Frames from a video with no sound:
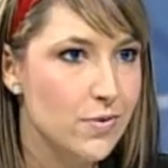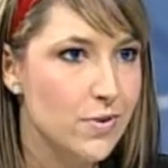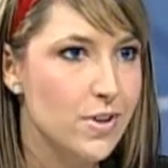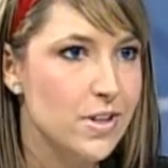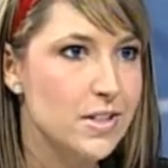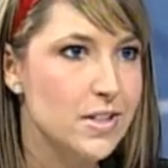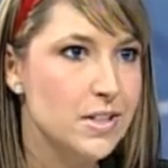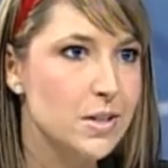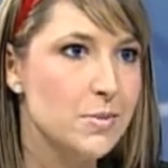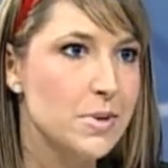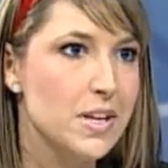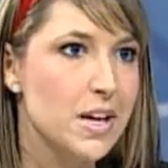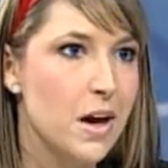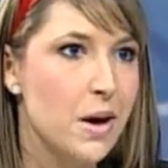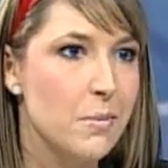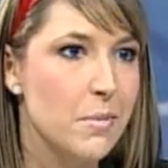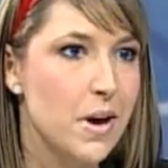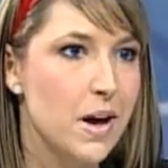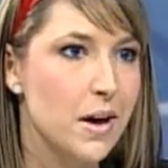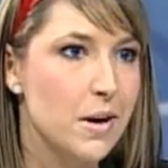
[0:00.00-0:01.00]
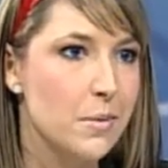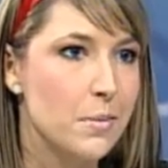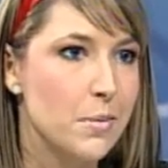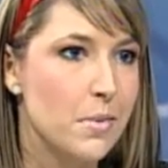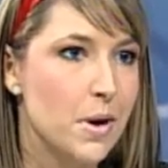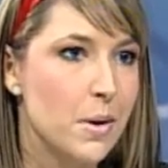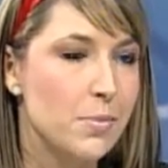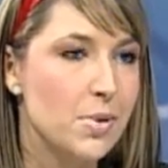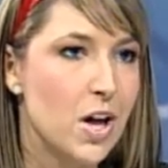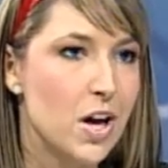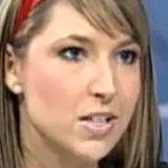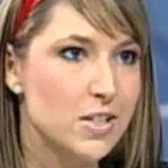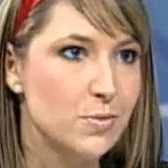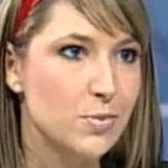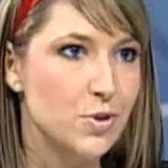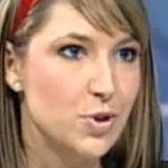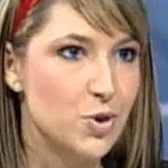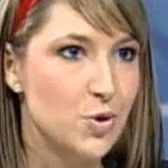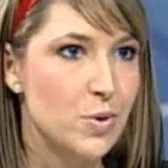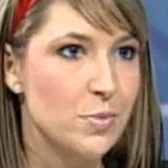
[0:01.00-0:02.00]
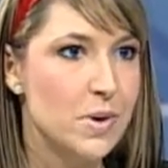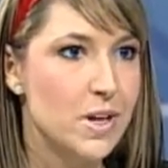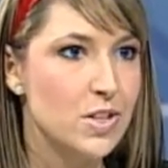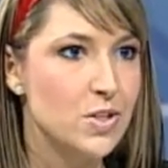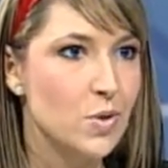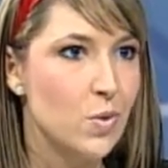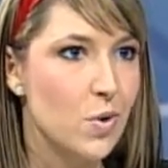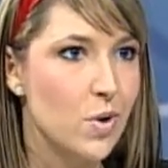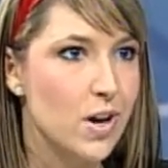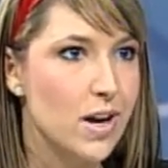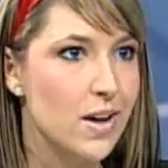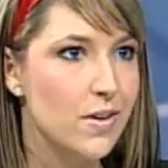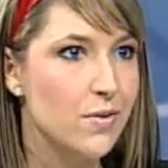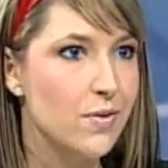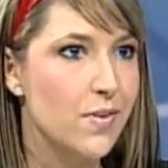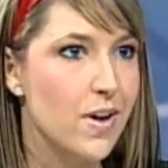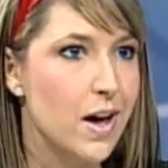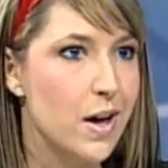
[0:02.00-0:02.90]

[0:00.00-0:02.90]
for this to become a plausible treatment, or if